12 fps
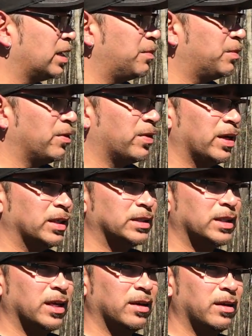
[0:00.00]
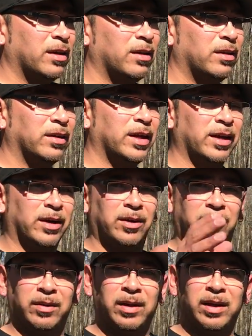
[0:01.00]
type of things that
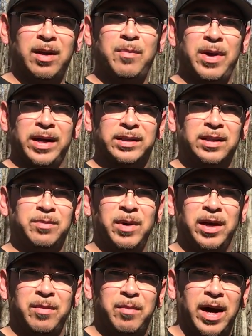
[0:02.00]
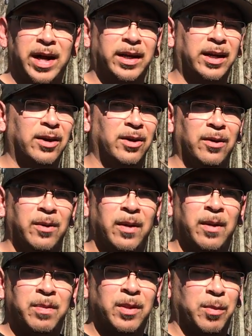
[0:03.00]
are impacted by the mine here.
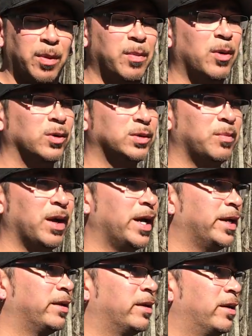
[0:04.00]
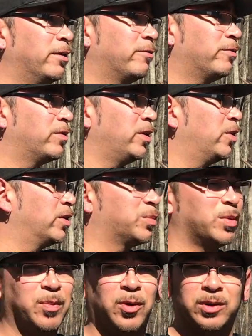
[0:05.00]
The proposed mine, if this
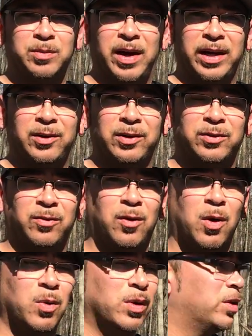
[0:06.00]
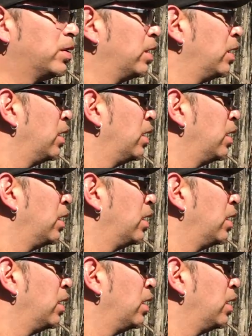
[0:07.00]
proposed mine goes forward,